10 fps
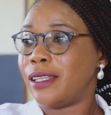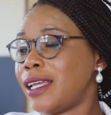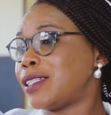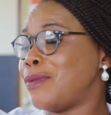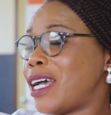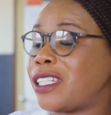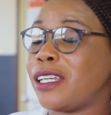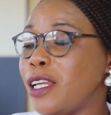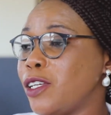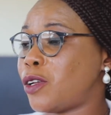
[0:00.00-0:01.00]
This
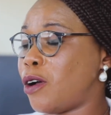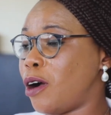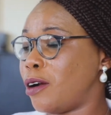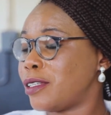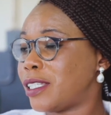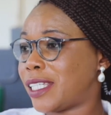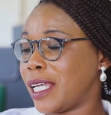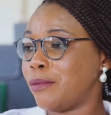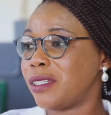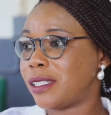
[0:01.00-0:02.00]
machine is called
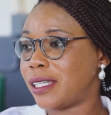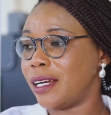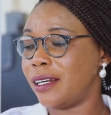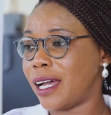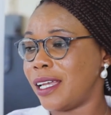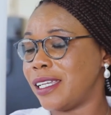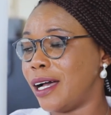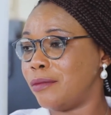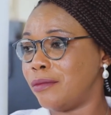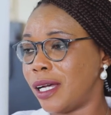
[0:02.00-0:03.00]
Steam
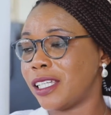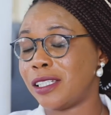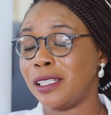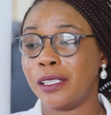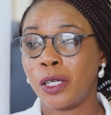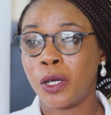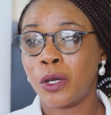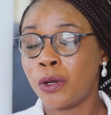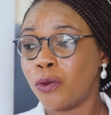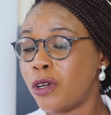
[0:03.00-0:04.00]
Sterilizer machine.
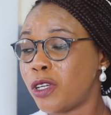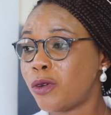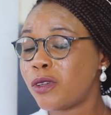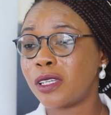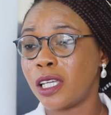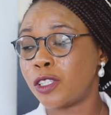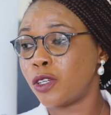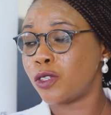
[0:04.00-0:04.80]
We use it